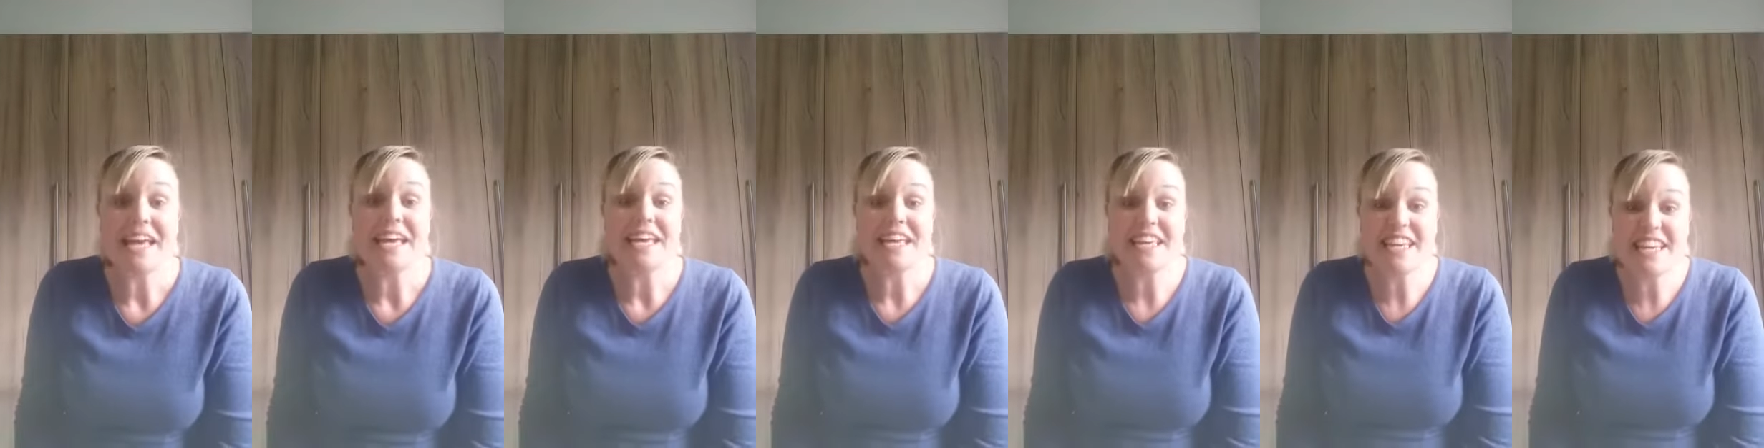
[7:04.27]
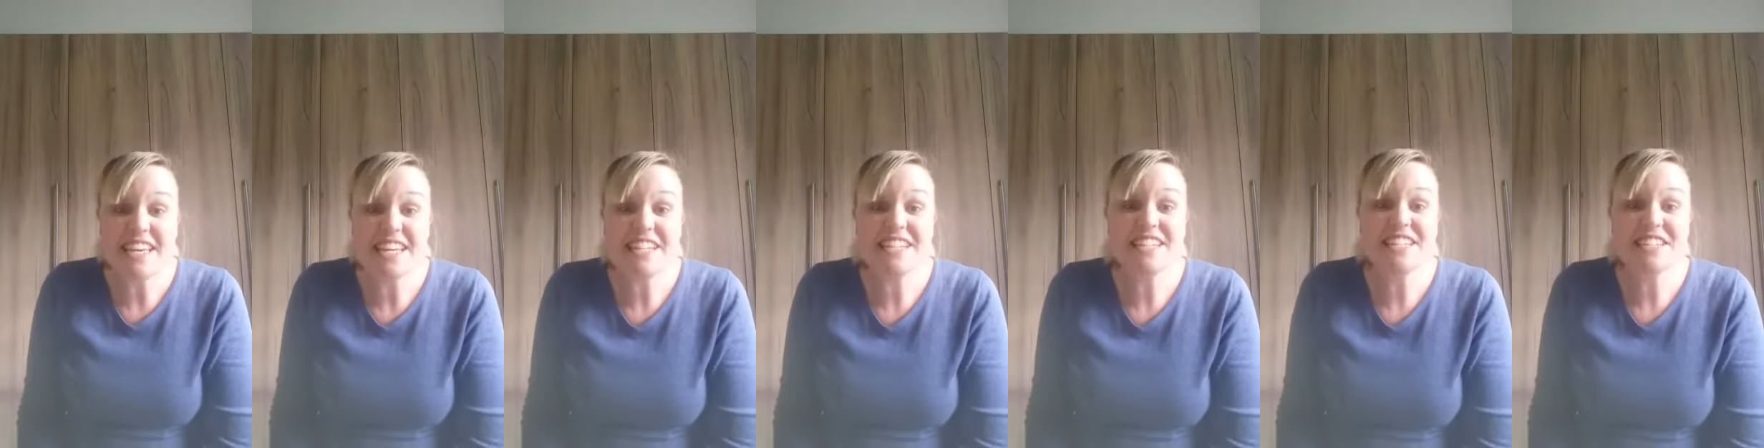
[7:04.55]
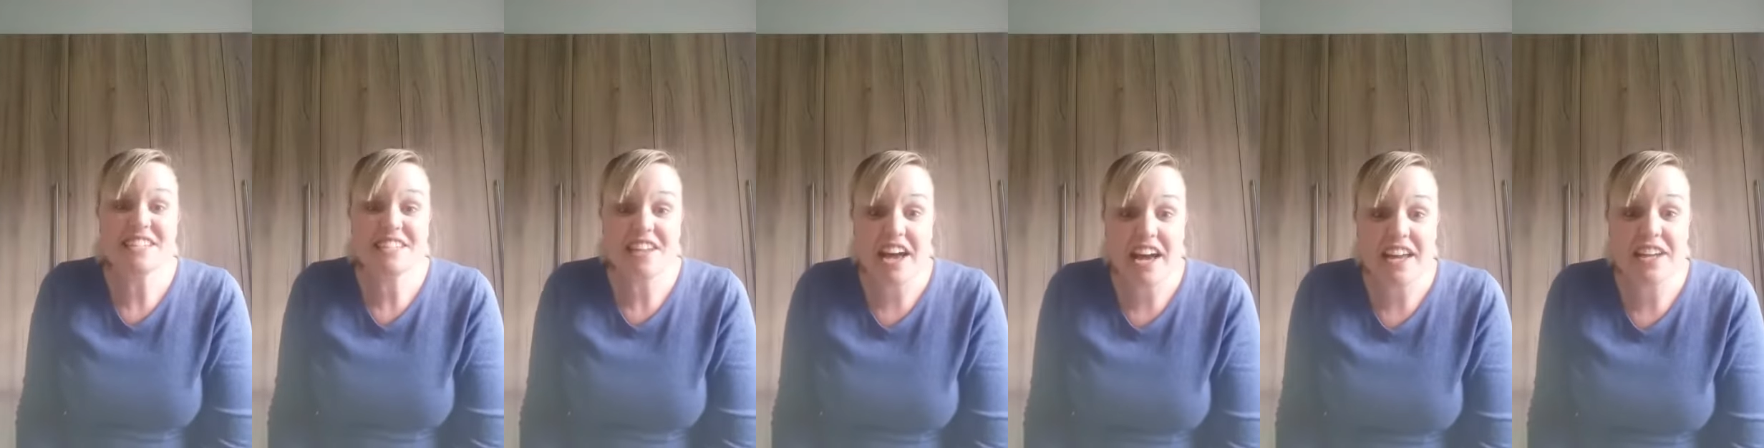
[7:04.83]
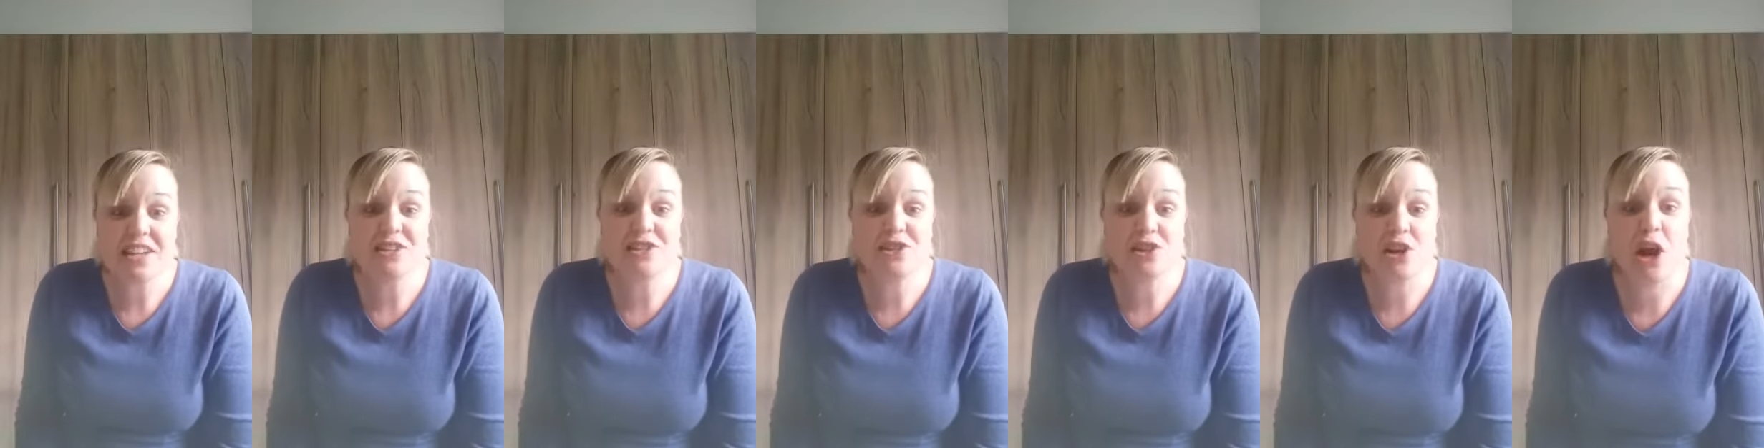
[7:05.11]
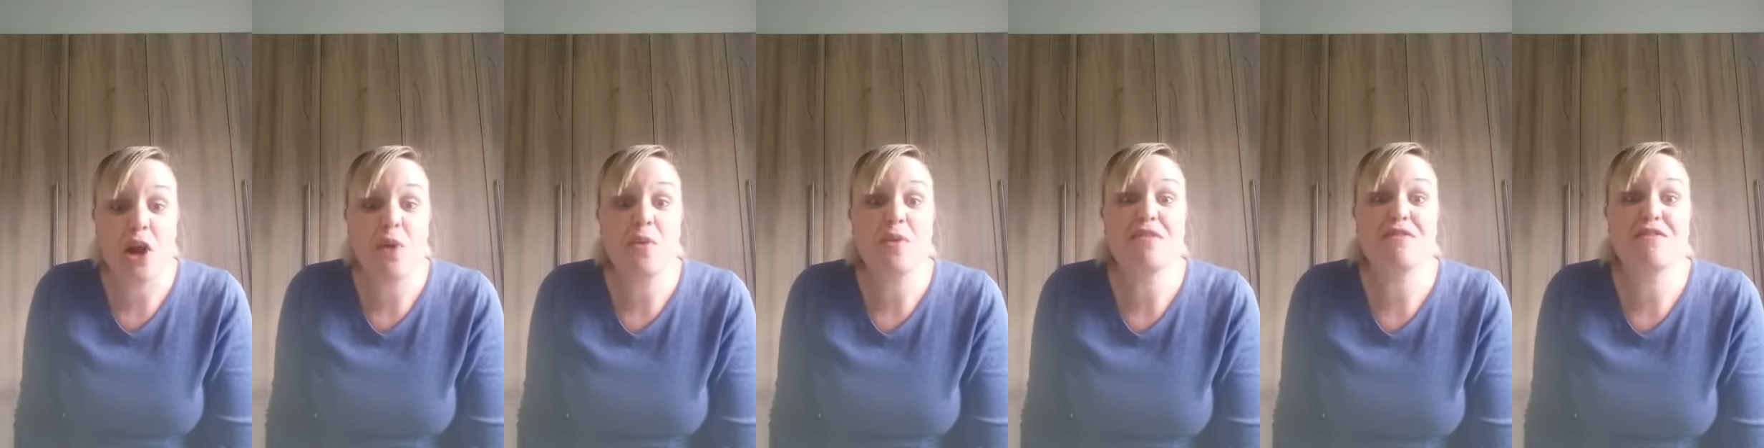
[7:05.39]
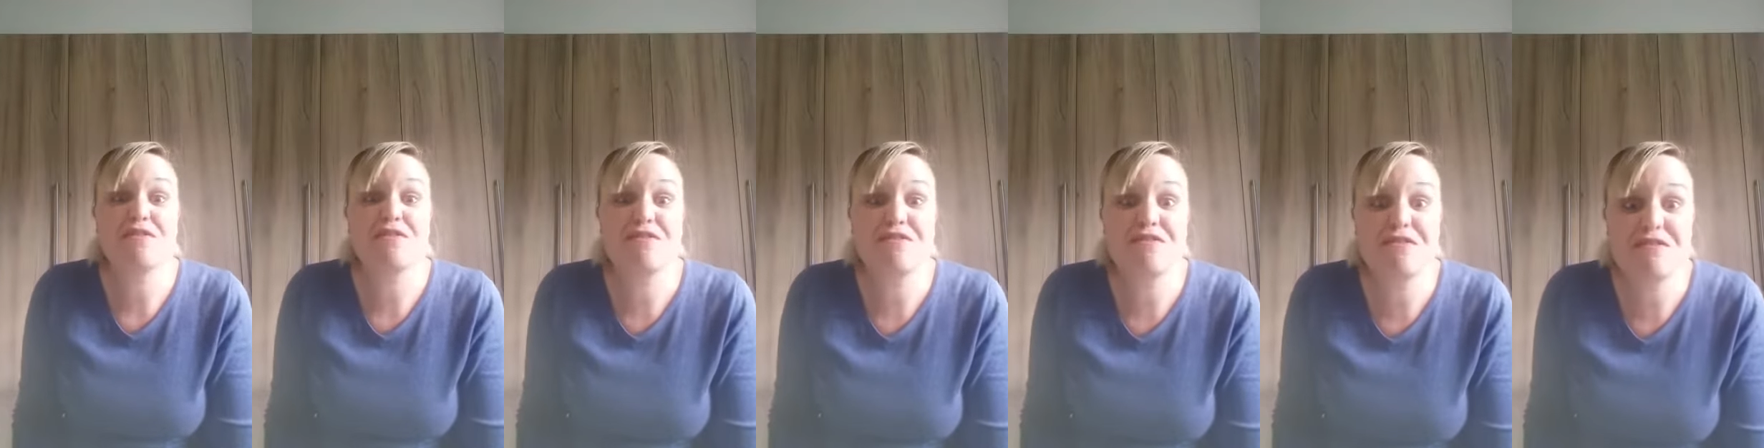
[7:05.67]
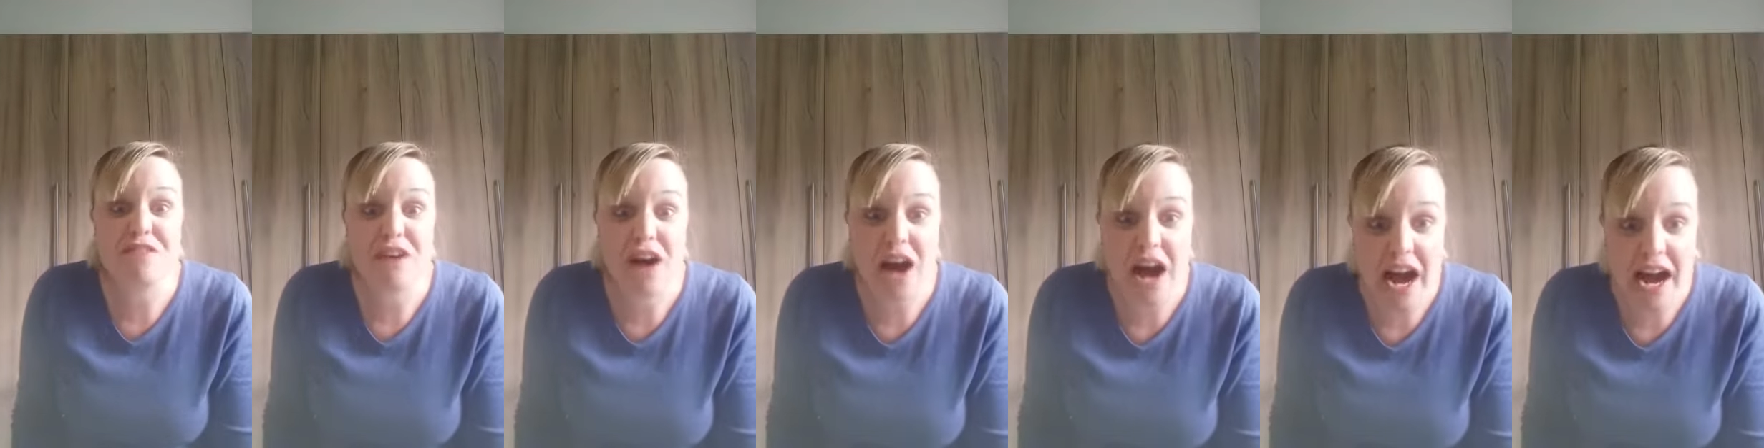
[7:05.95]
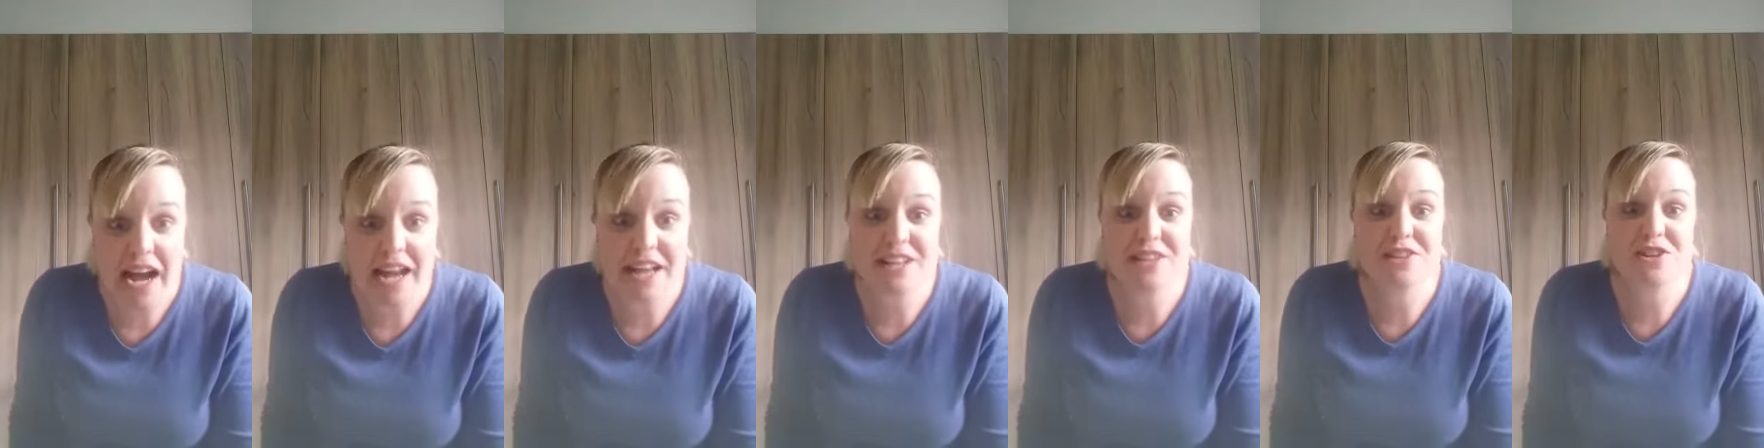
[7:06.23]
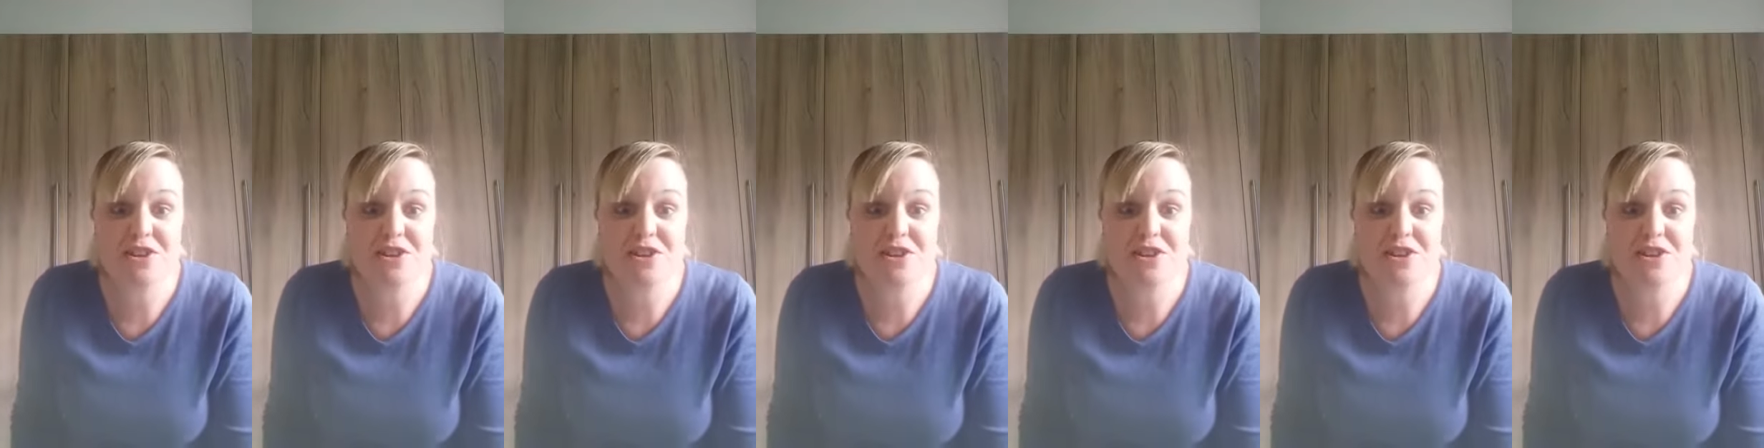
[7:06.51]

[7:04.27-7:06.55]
He decided to go and find